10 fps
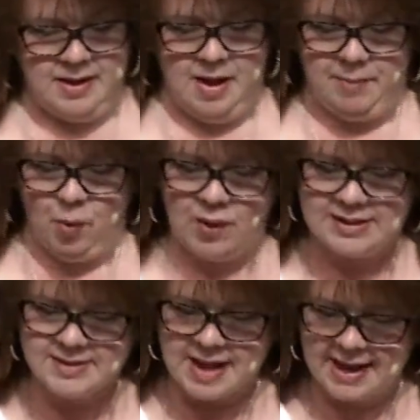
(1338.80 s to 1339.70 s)
But
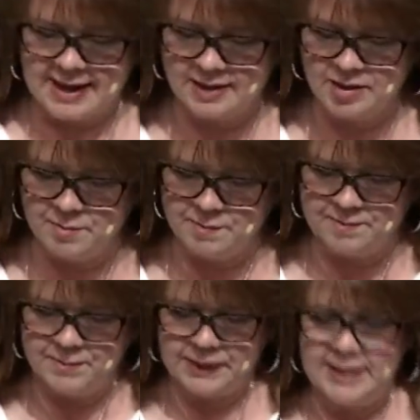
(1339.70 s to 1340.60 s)
once I had
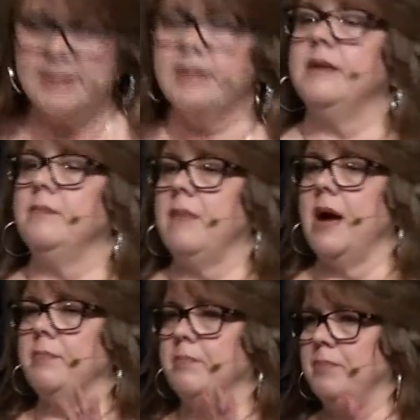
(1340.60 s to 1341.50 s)
completed
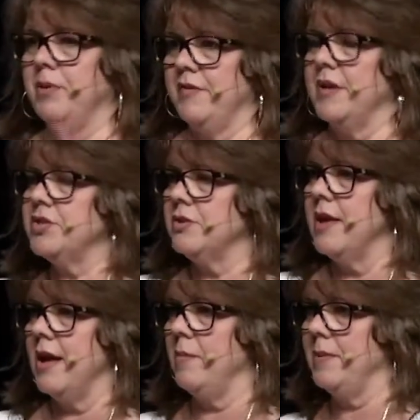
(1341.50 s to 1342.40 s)
my professional
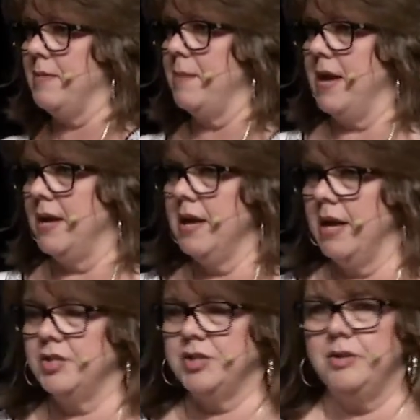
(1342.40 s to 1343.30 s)
help and my
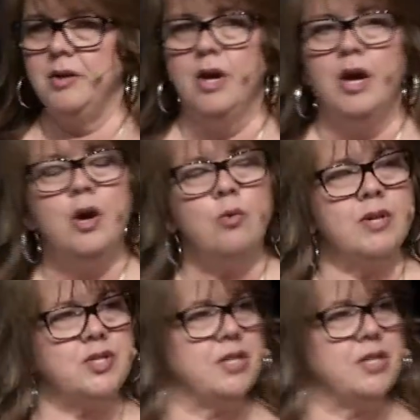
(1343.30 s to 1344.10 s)
medication, which the